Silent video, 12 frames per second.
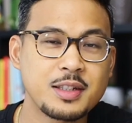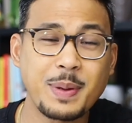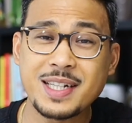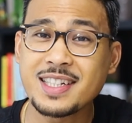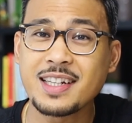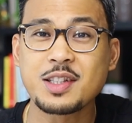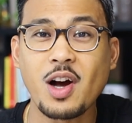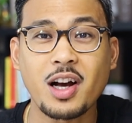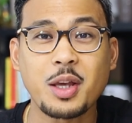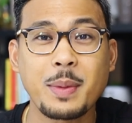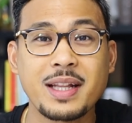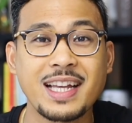It's basically a
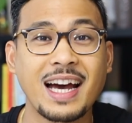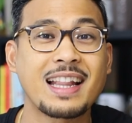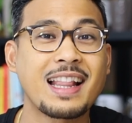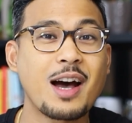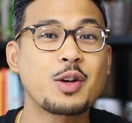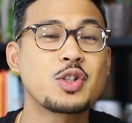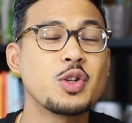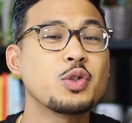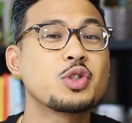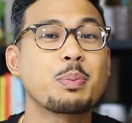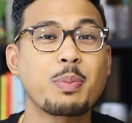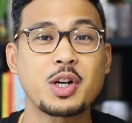document that allows you
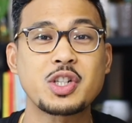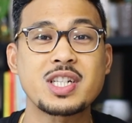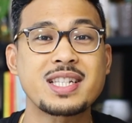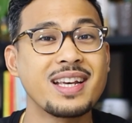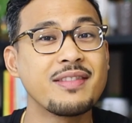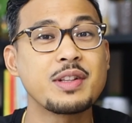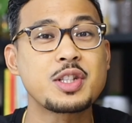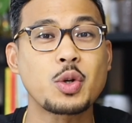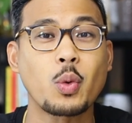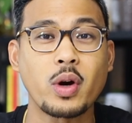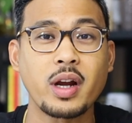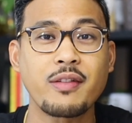to purchase
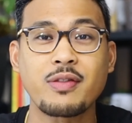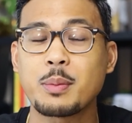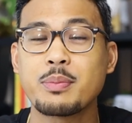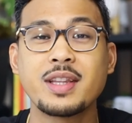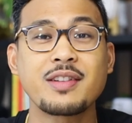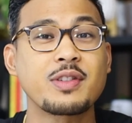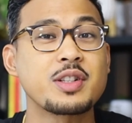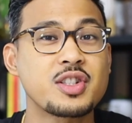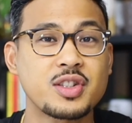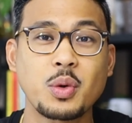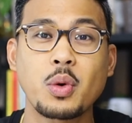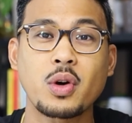inventory from different
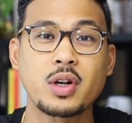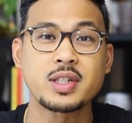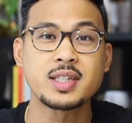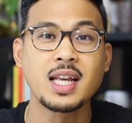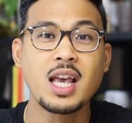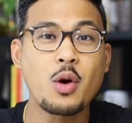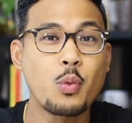stores